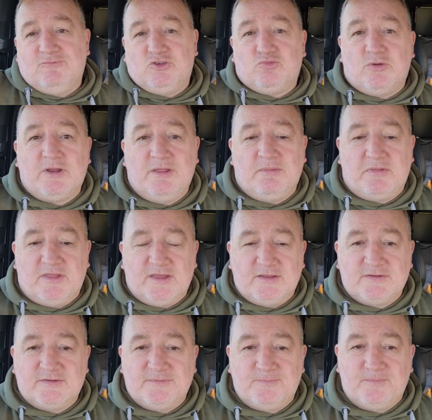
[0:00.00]
It's one of them
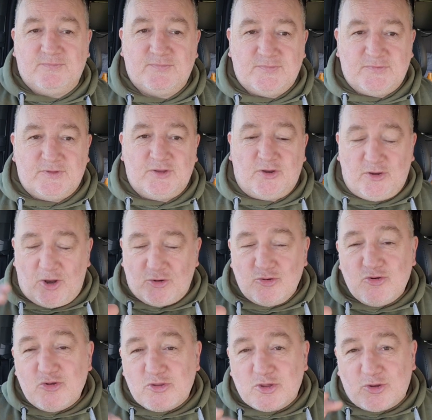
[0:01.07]
things.
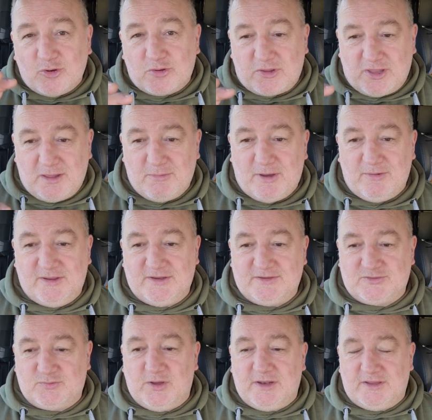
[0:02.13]
Another good thing about it
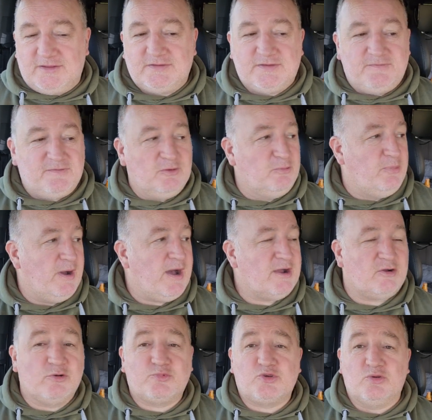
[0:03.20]
as well is if you
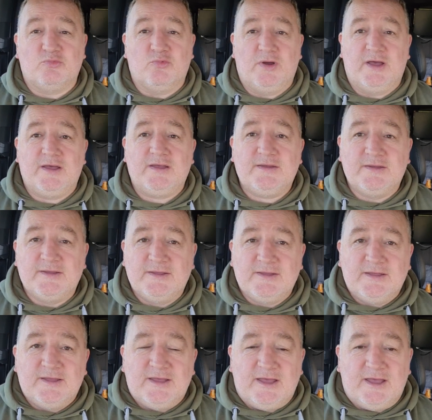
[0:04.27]
park up somewhere
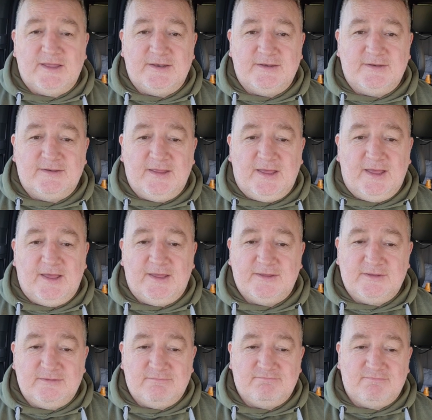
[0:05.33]
and uh,
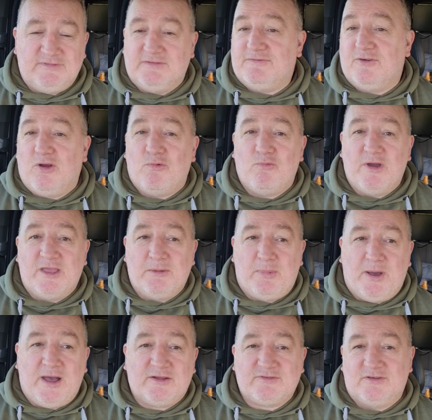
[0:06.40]
you've forgotten where you
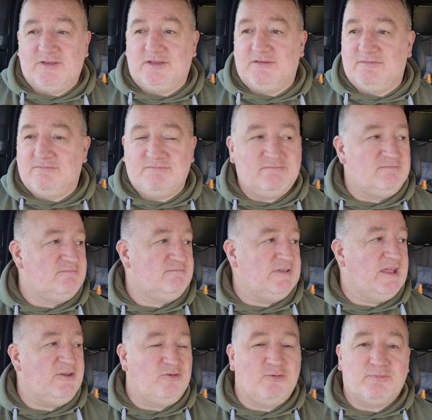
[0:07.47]
parked, or you,
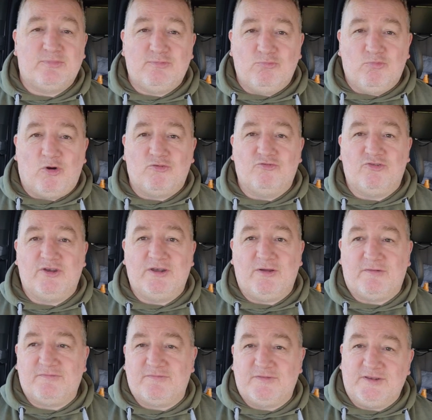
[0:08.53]
you end up wandering
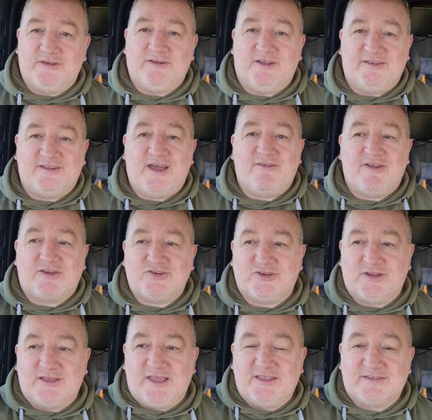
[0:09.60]
off in a
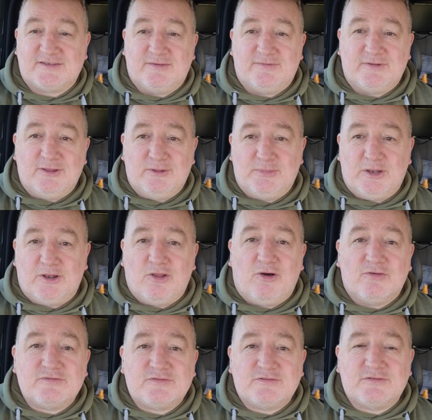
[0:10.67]
direction and get yourself a little bit
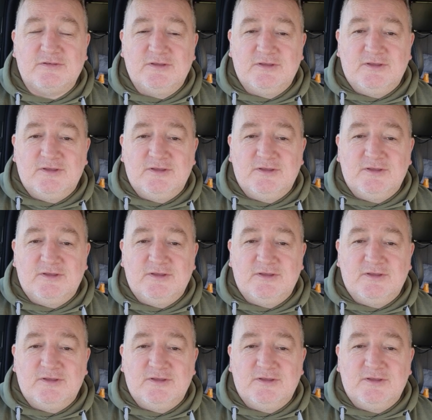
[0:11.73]
lost,